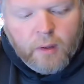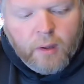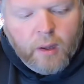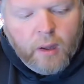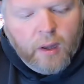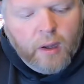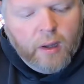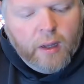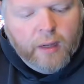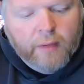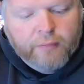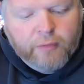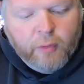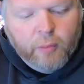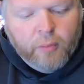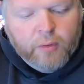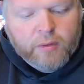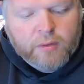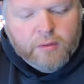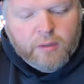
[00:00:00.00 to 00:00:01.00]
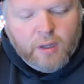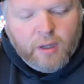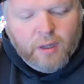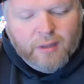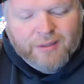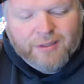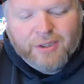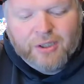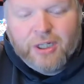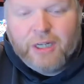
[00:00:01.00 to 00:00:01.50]
if you want
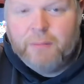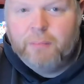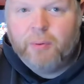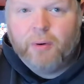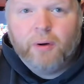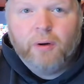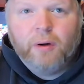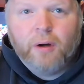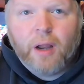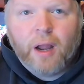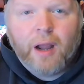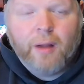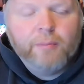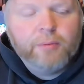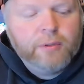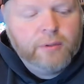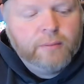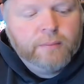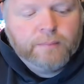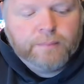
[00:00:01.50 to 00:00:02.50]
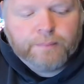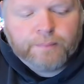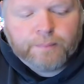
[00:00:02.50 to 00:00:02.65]
a cheaper option.